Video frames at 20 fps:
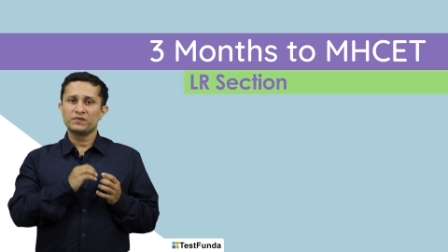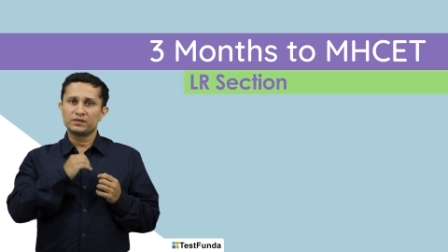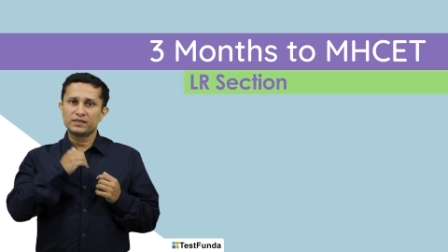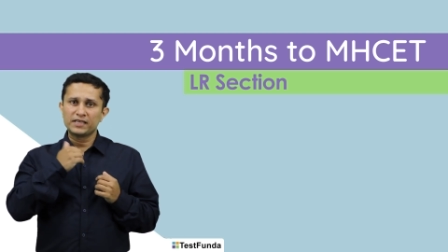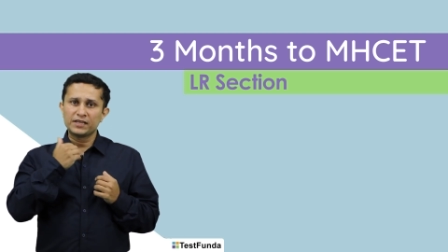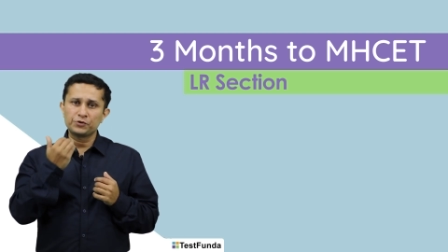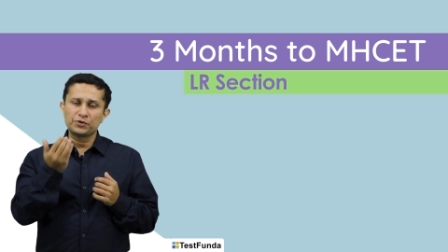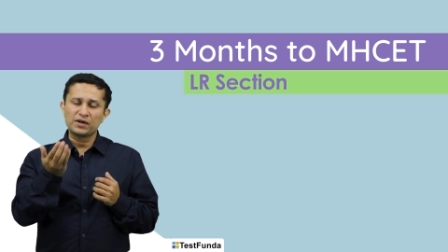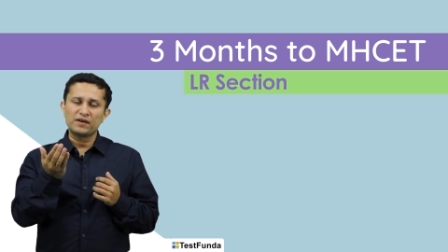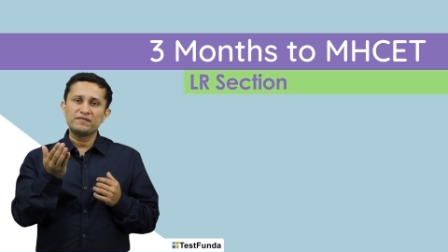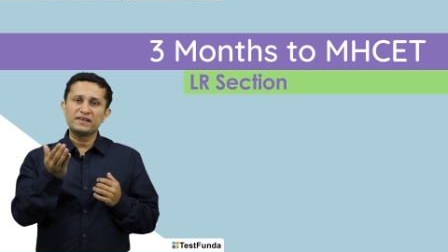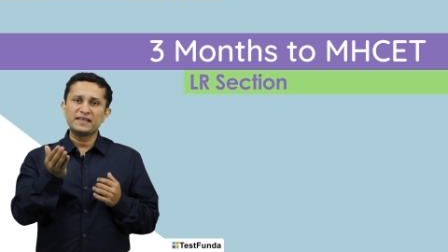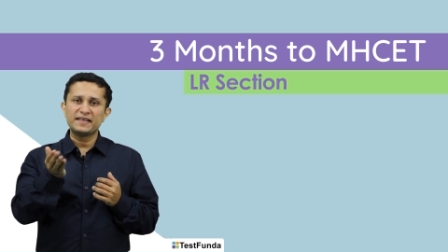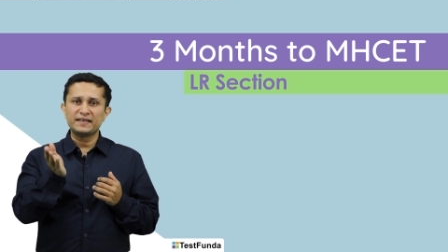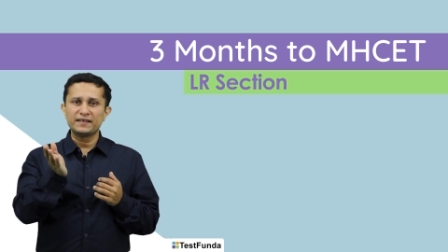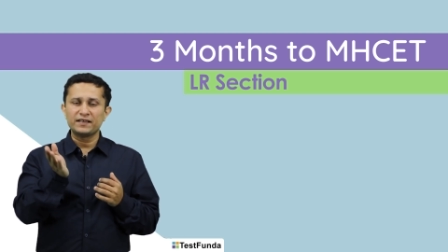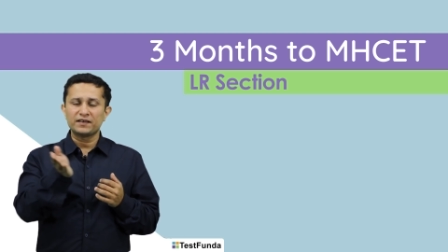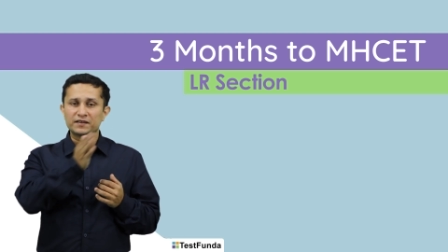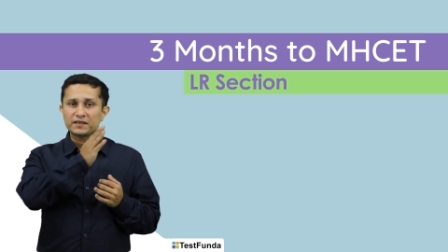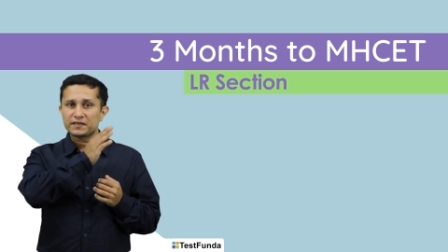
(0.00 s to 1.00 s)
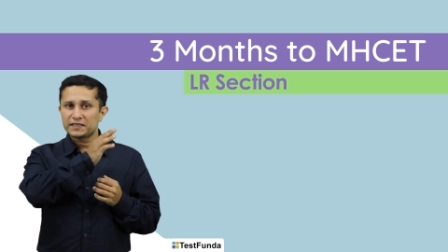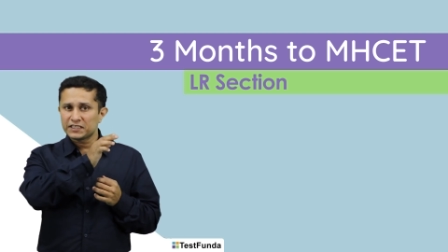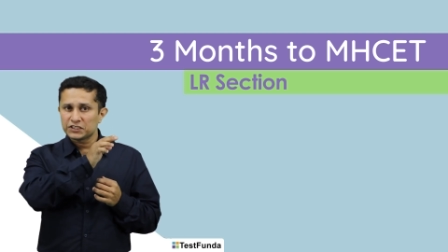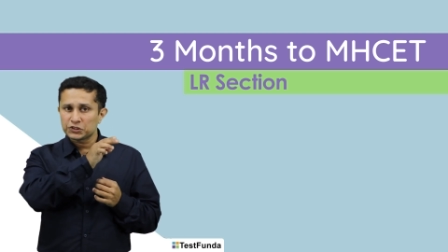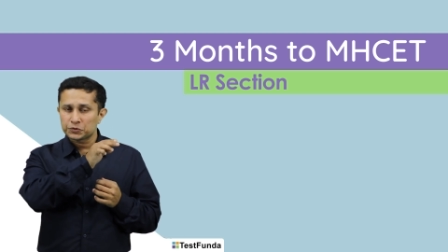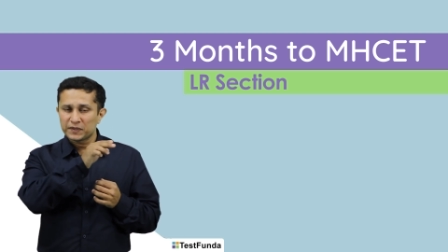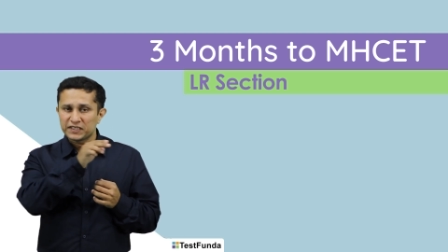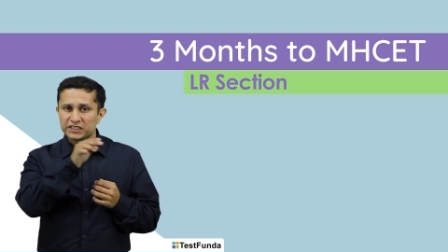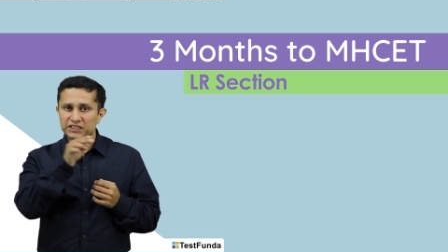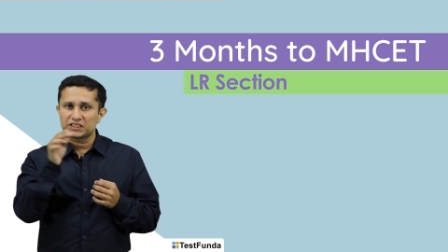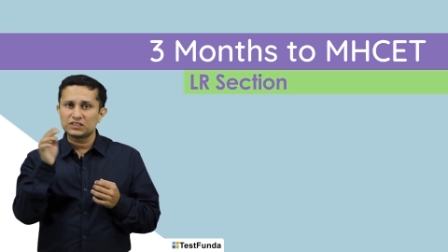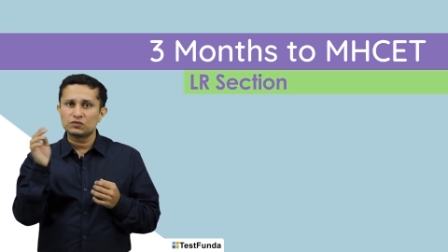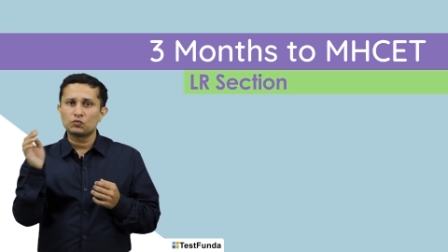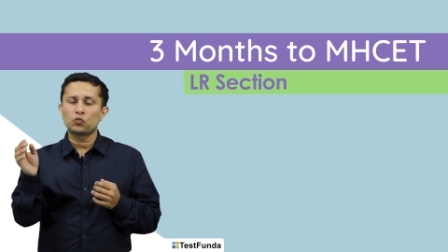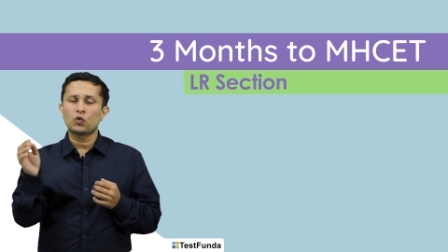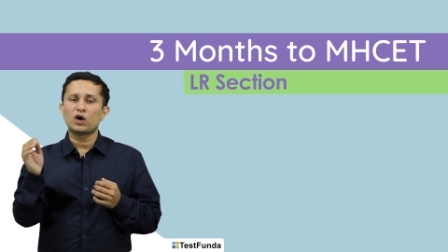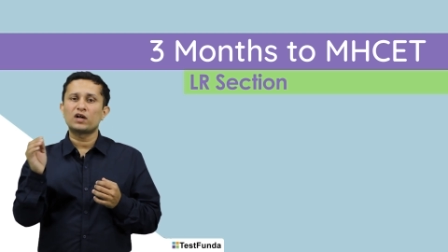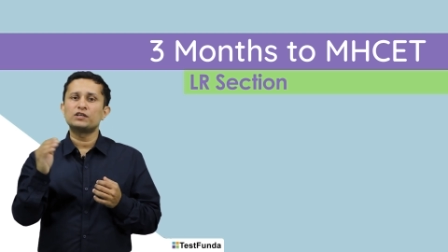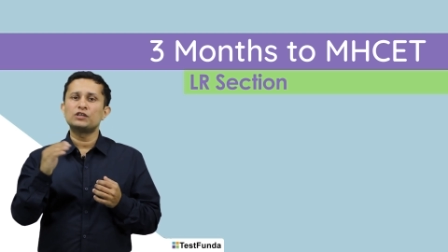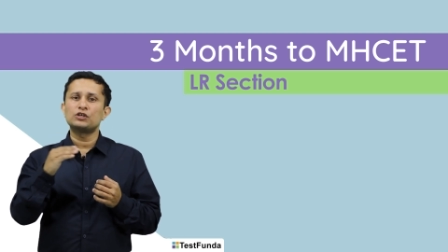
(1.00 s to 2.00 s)
then you have linear arrangements
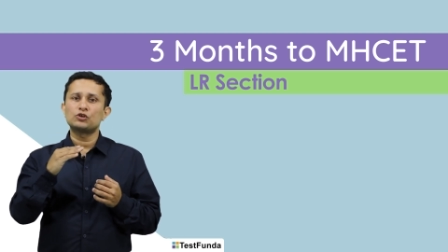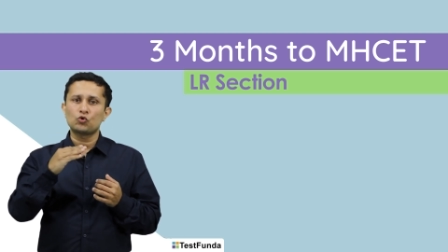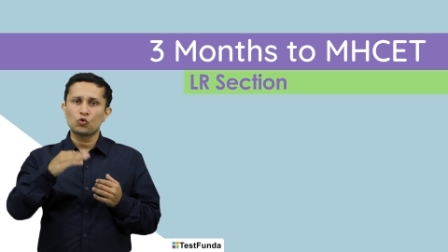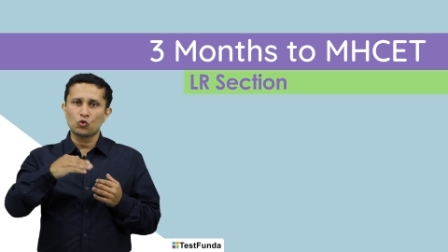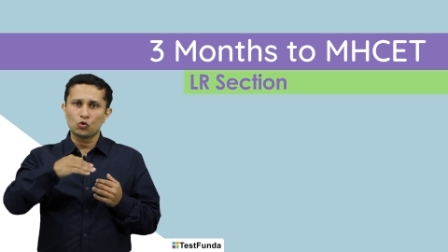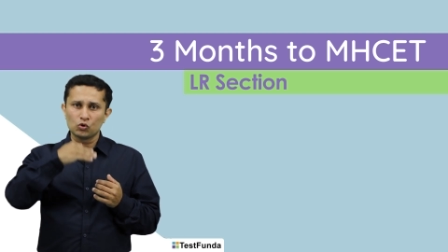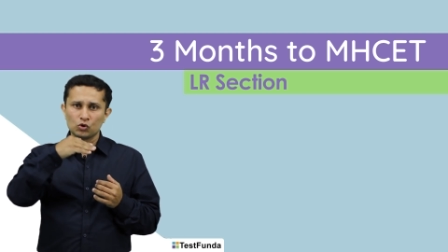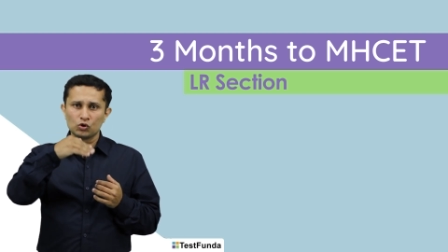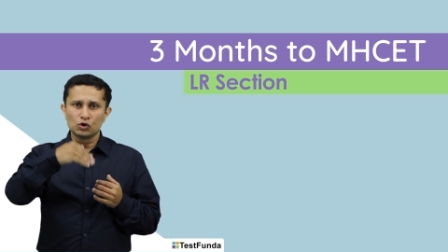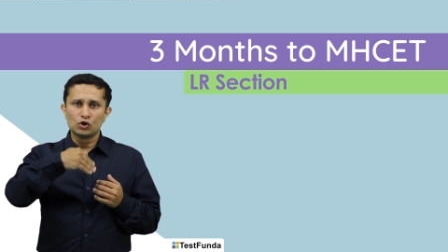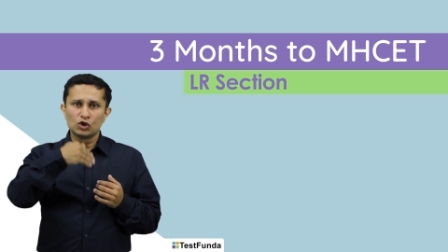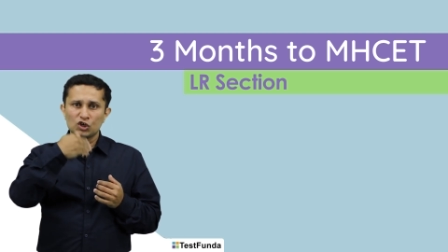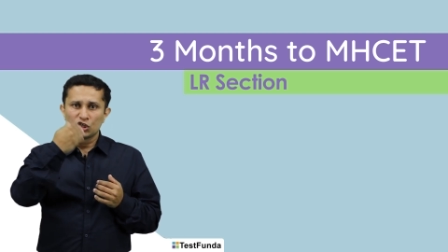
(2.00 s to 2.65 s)
in one row,